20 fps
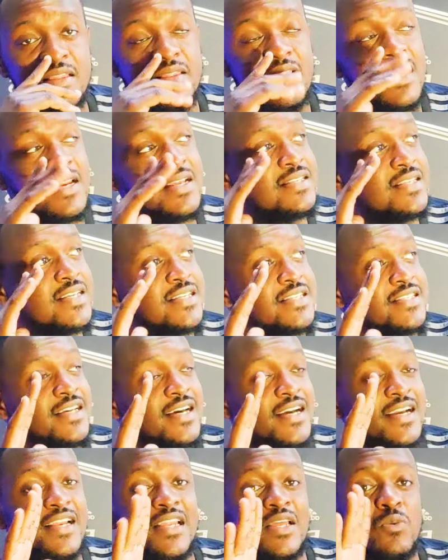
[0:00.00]
That is
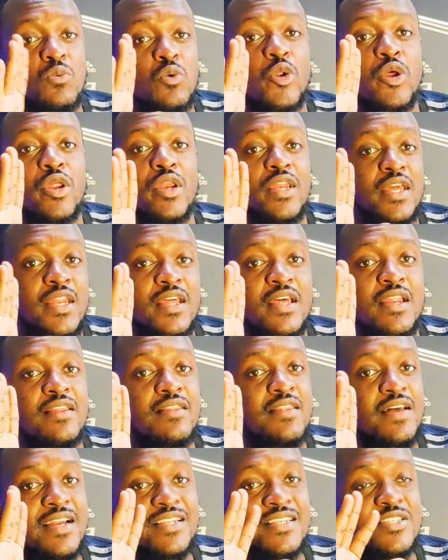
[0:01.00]
exactly what we needed,
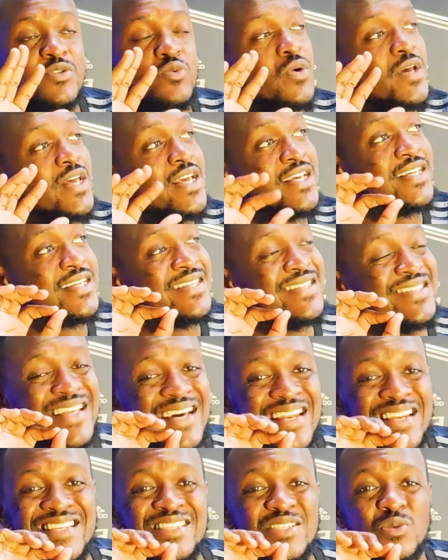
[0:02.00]
and that is
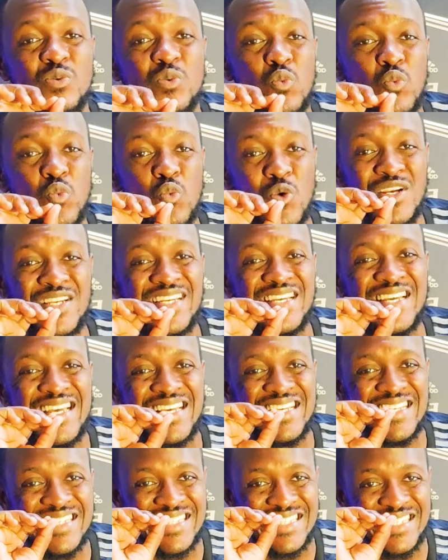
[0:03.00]
that is what
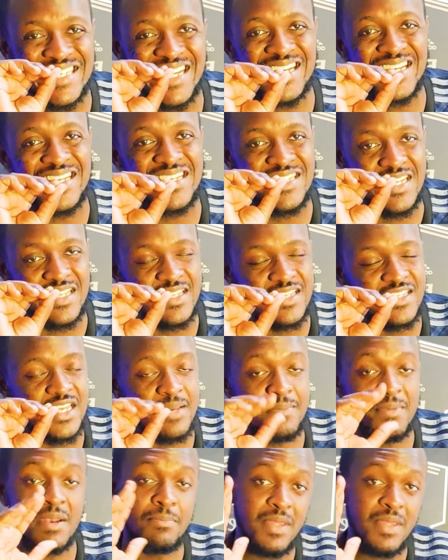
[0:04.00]
exactly changed this game.